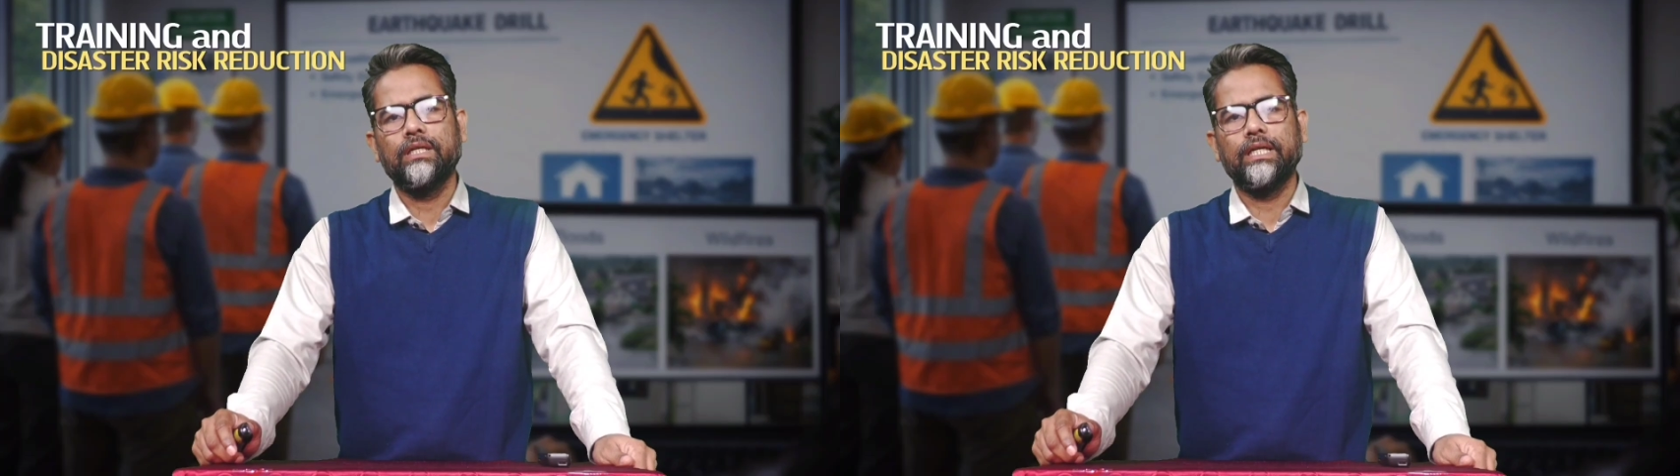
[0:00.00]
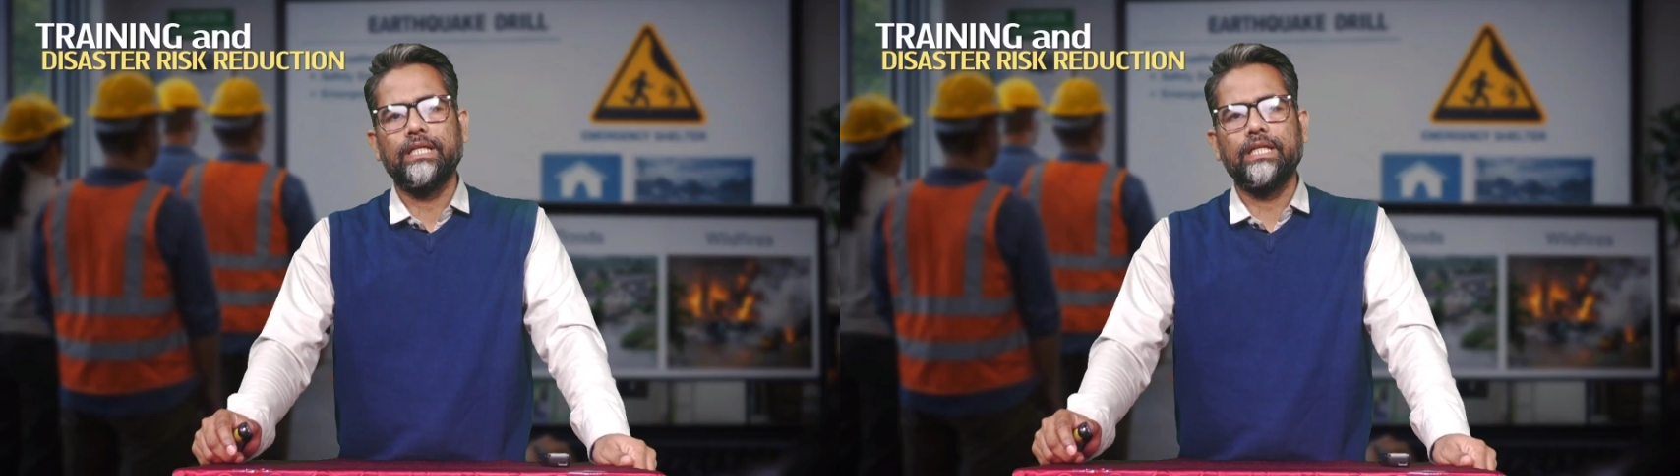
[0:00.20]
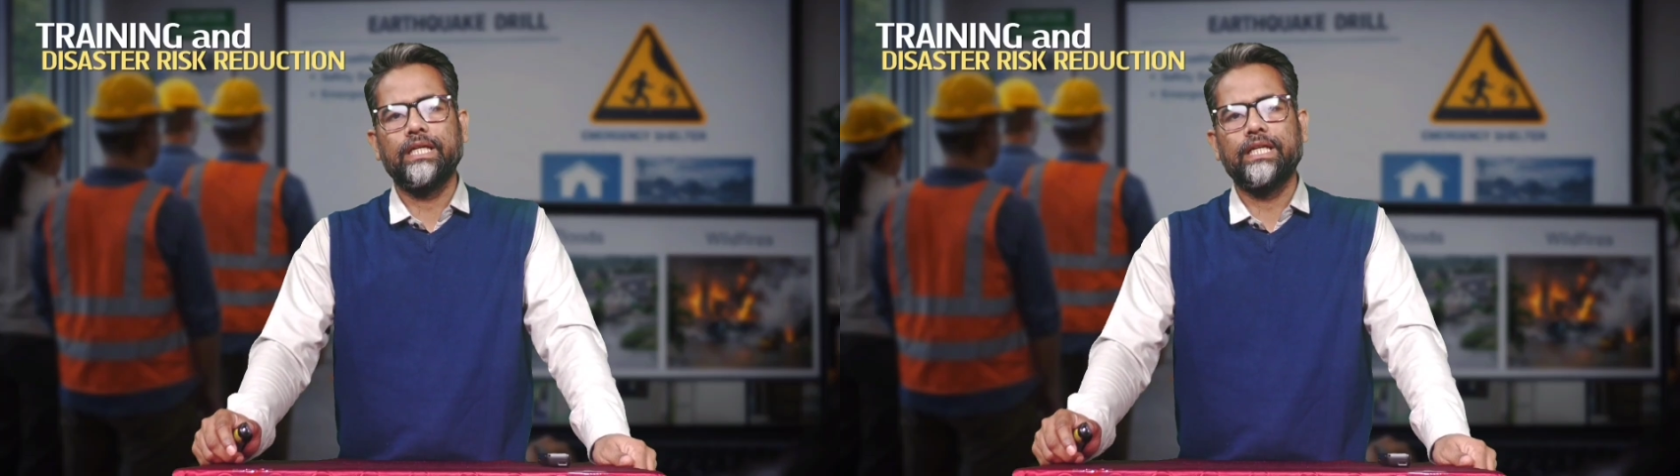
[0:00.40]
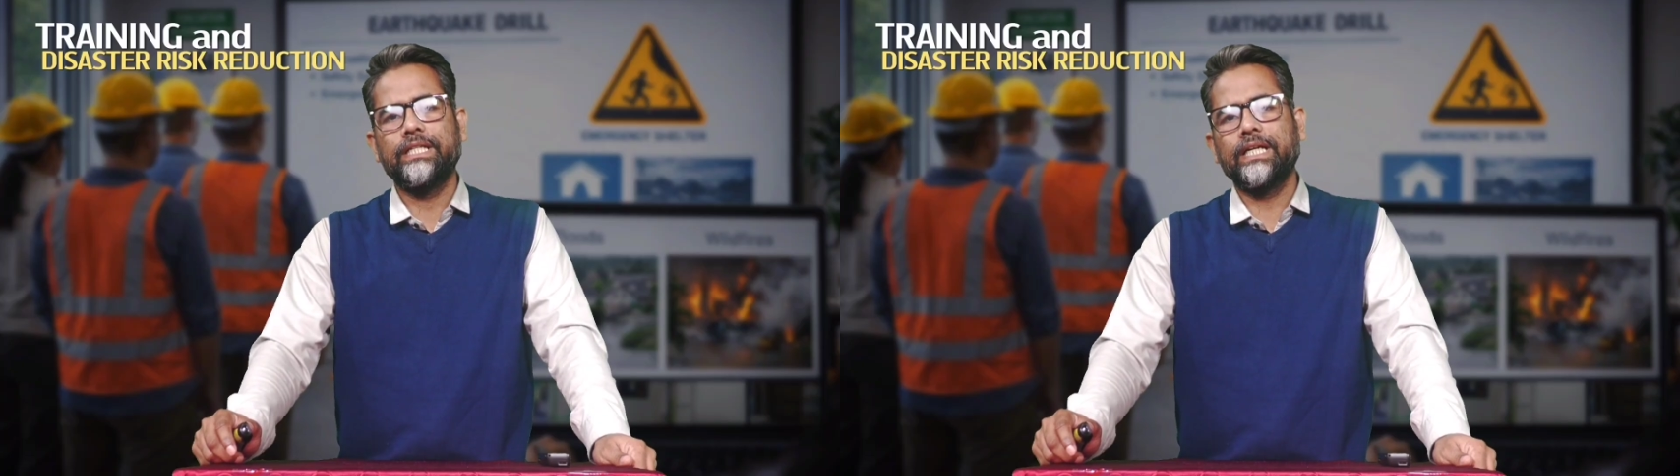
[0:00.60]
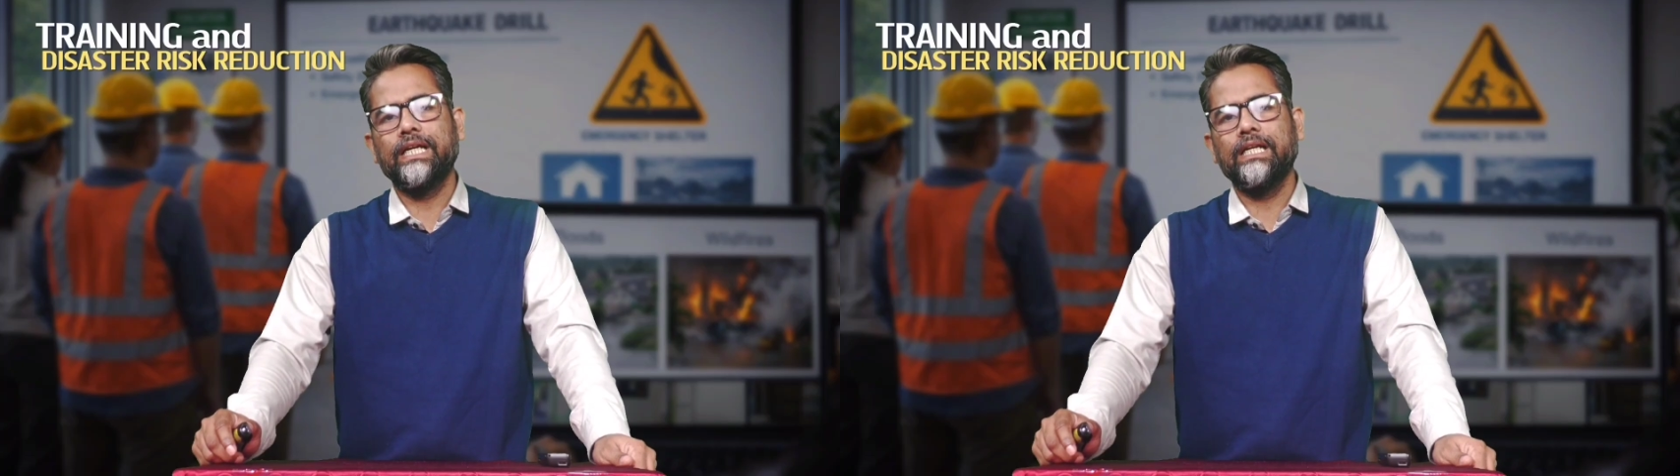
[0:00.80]
in the
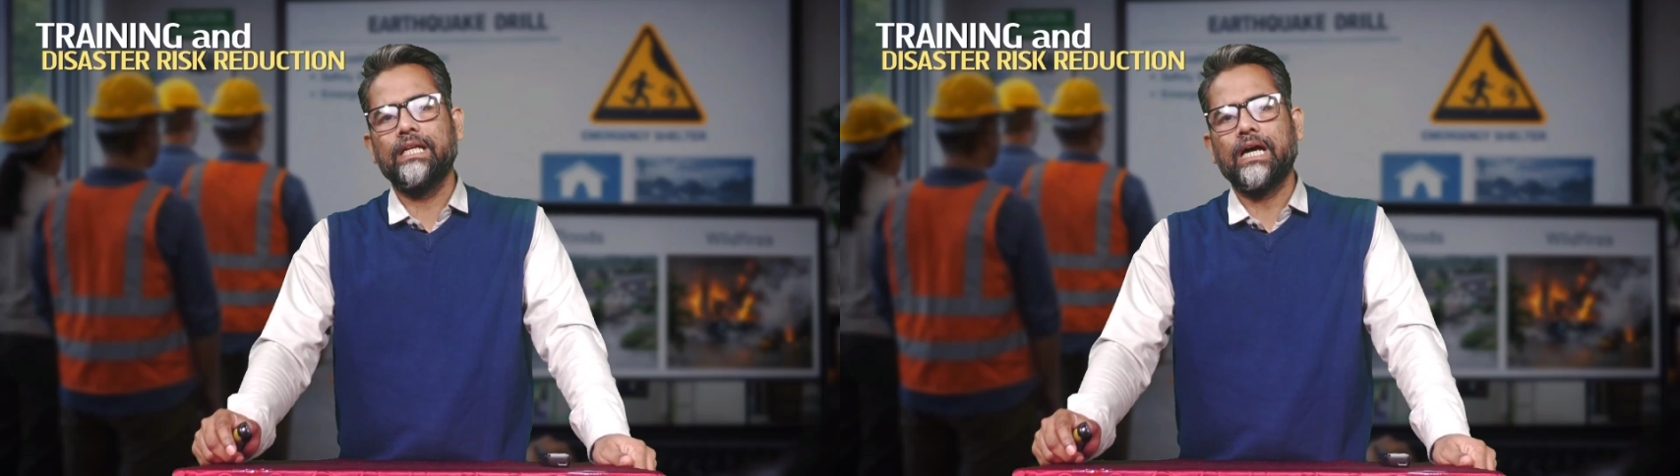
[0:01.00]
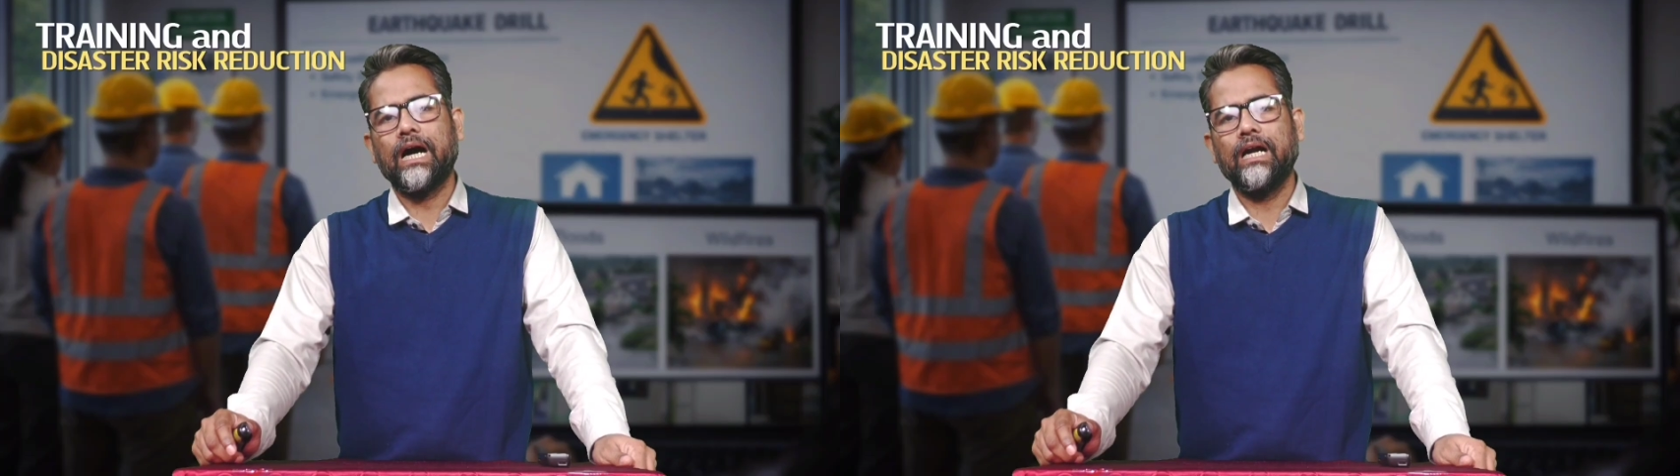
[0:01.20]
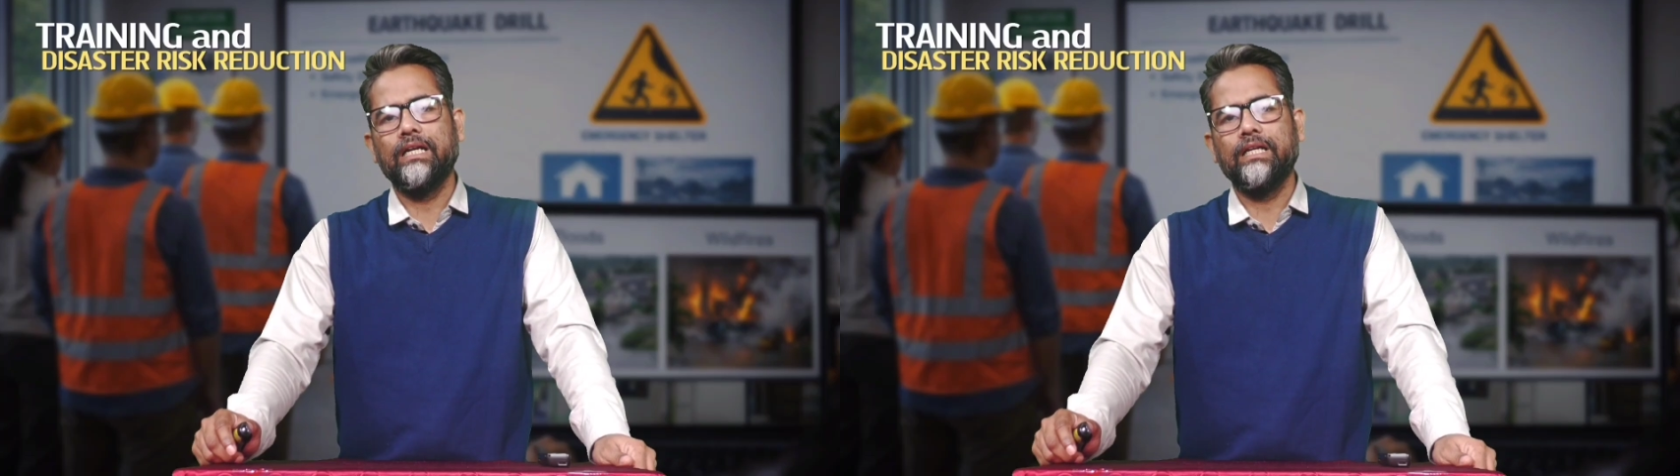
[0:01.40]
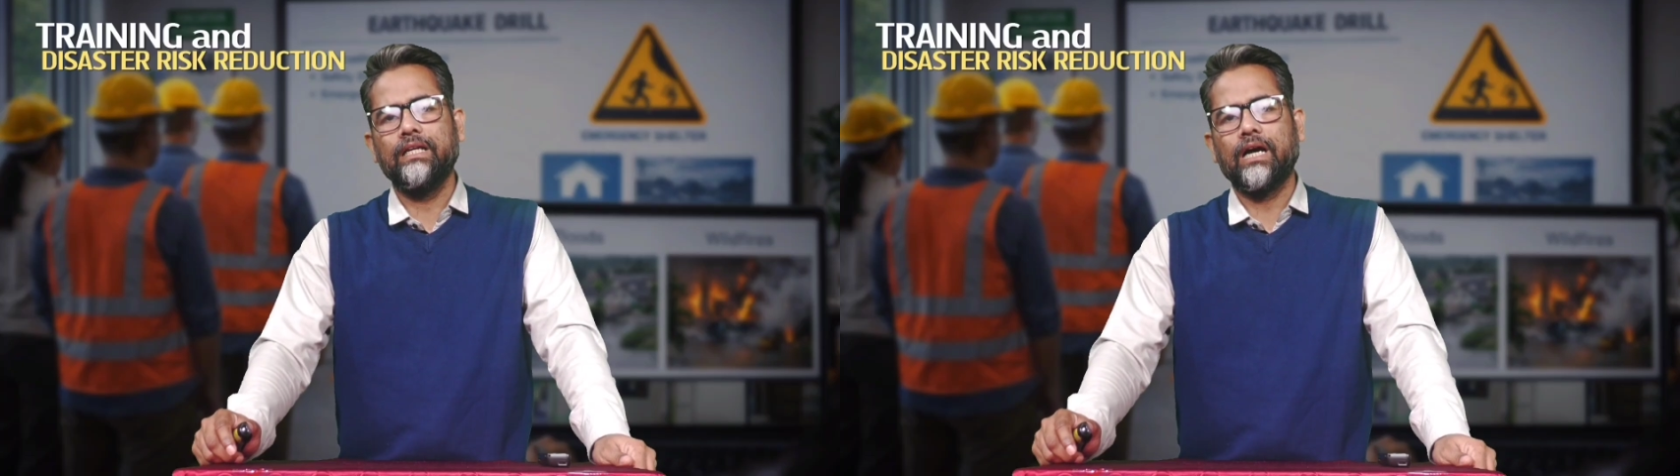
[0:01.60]
critical early